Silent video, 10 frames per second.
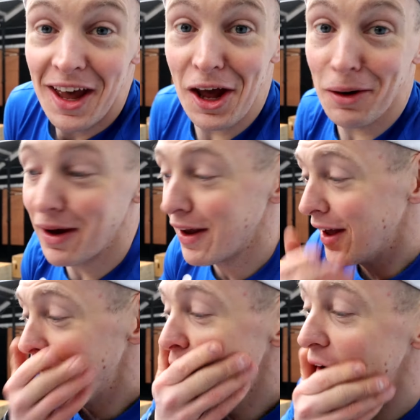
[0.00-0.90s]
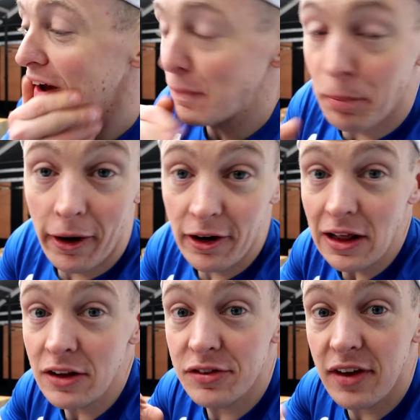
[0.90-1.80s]
Anyway, right, power
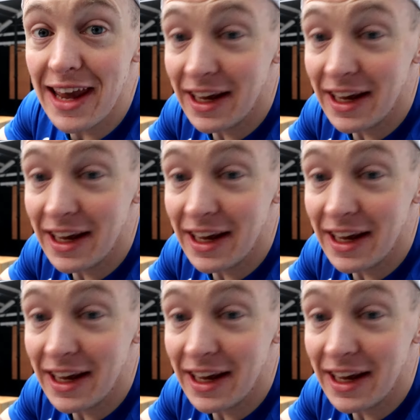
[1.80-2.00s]
cleans.